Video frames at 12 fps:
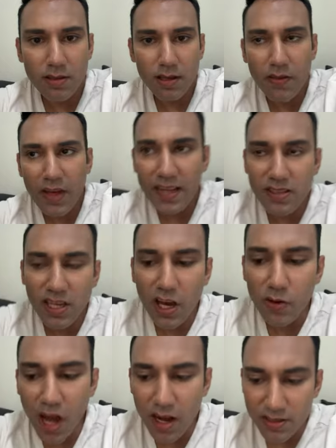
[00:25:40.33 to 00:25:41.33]
And that's
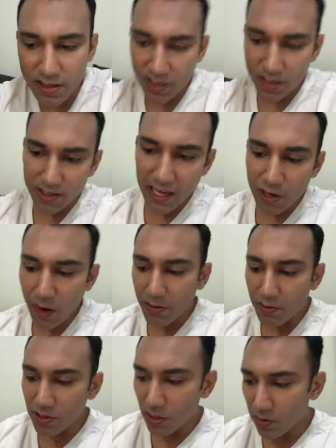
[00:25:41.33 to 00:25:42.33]
how narcissists get
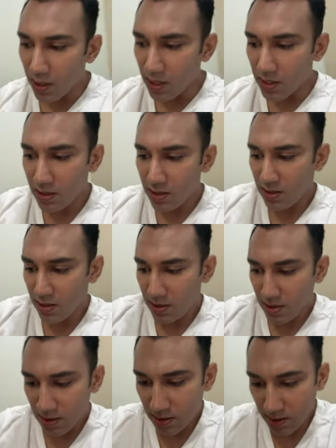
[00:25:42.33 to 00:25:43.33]
around you. They,
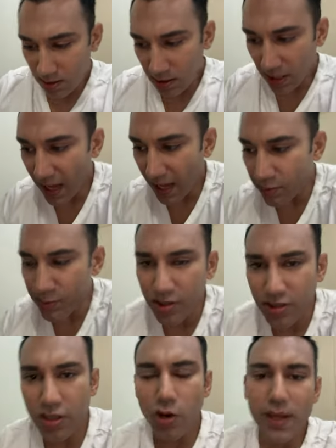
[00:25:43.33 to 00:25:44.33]
they get you
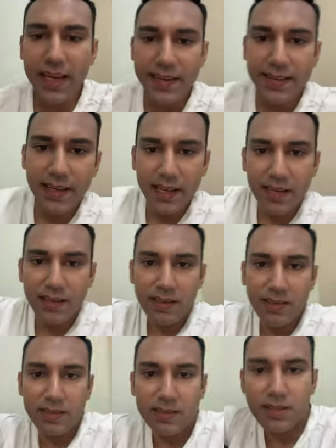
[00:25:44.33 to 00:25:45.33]
so easily.
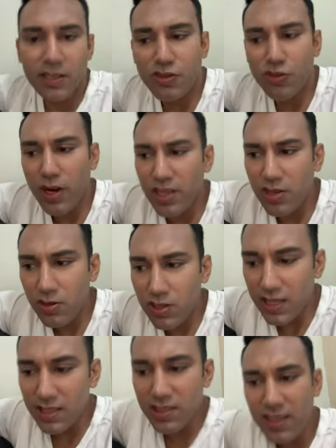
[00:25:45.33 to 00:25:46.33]
They trick you,
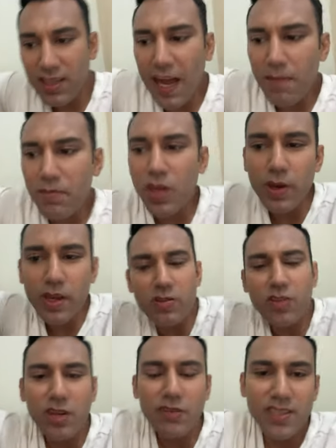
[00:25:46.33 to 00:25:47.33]
they scam you, and you
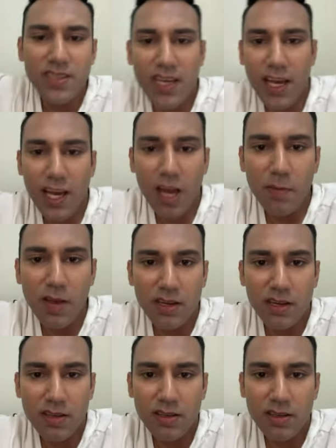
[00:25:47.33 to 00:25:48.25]
don't even see it coming.